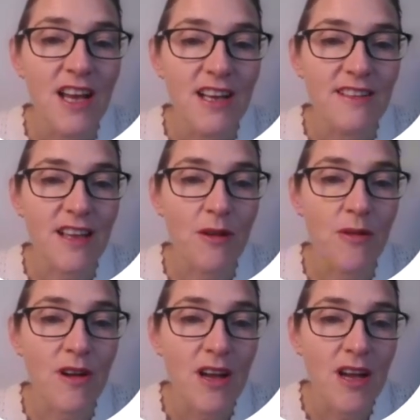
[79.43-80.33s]
So
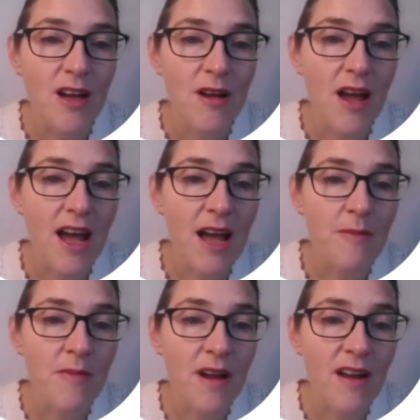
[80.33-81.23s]
in
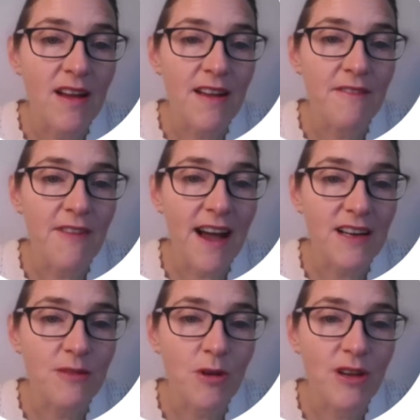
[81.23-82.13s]
fact,
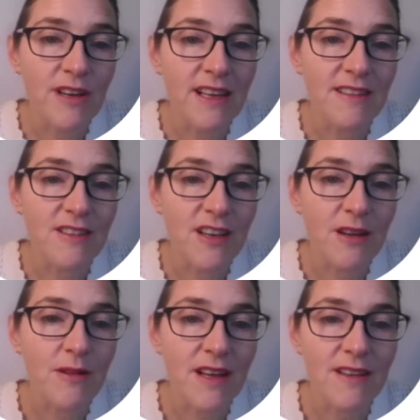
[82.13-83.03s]
what you need to do
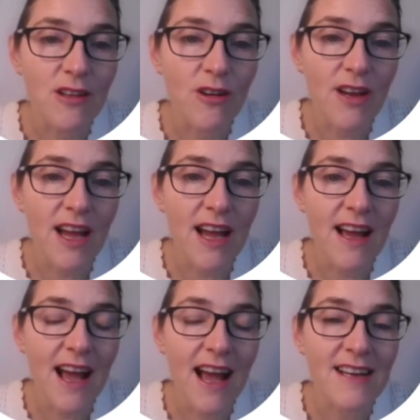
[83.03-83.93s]
is look at
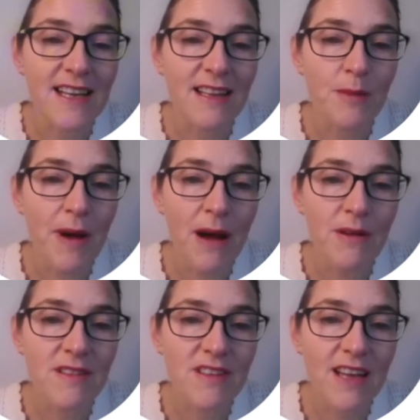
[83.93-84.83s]
adding the powers
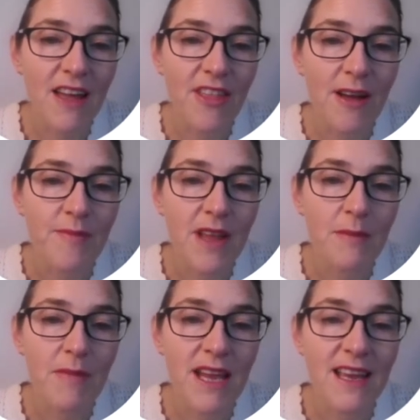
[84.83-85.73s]
together and
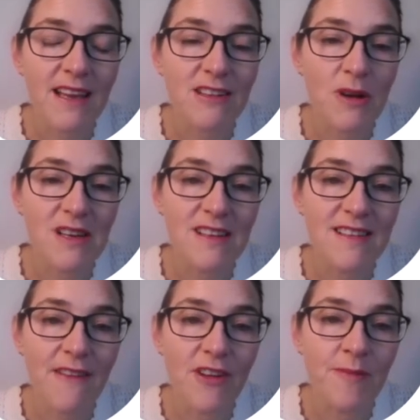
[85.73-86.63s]
making it
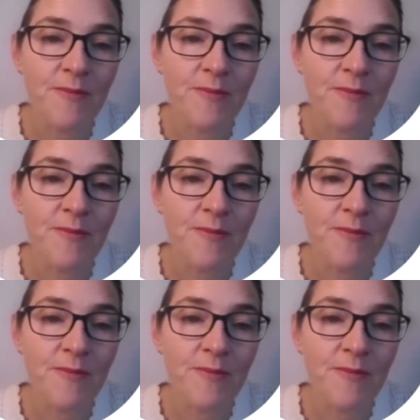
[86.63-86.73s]
27.